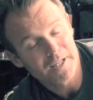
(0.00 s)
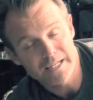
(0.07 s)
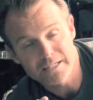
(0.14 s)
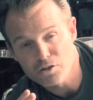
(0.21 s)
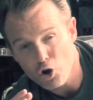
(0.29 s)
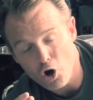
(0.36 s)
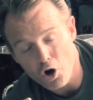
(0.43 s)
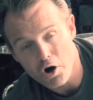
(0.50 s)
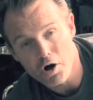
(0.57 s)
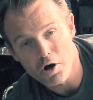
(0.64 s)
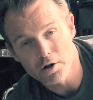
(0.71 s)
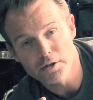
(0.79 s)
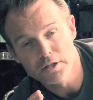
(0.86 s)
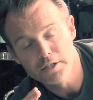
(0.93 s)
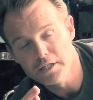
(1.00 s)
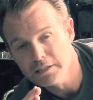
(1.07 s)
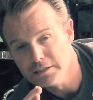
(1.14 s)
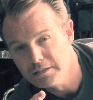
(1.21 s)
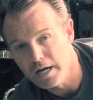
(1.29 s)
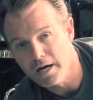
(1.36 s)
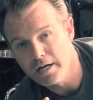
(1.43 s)
It's all
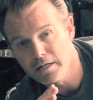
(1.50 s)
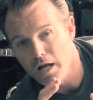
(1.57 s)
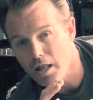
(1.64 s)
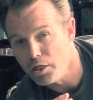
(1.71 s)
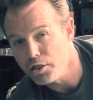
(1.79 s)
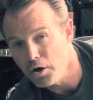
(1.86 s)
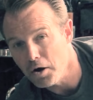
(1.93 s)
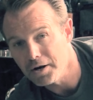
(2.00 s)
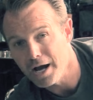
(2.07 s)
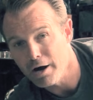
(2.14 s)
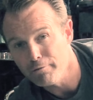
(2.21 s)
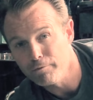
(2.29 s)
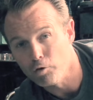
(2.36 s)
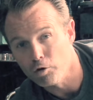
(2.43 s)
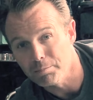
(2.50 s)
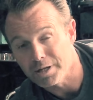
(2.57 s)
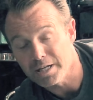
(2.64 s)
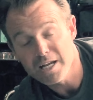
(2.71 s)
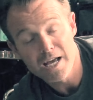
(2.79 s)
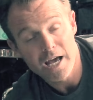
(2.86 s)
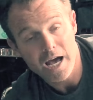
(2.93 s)
done and thought out for me,
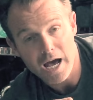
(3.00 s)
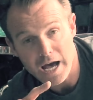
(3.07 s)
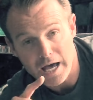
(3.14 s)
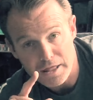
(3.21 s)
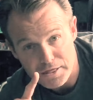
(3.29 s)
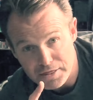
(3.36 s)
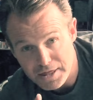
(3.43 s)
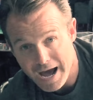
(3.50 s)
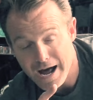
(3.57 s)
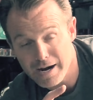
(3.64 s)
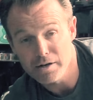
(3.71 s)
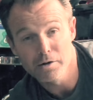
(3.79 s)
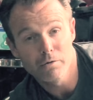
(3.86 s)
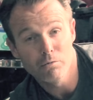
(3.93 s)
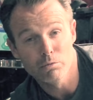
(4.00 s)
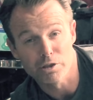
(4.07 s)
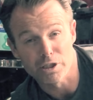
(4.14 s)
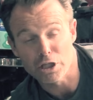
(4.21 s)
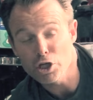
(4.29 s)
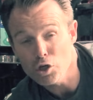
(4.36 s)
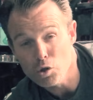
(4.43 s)
and that was a
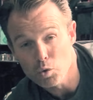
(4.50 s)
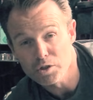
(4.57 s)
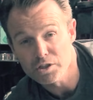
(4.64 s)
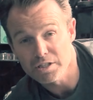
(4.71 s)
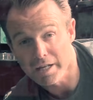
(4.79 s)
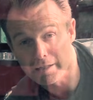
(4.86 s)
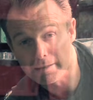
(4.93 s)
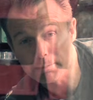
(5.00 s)
huge selling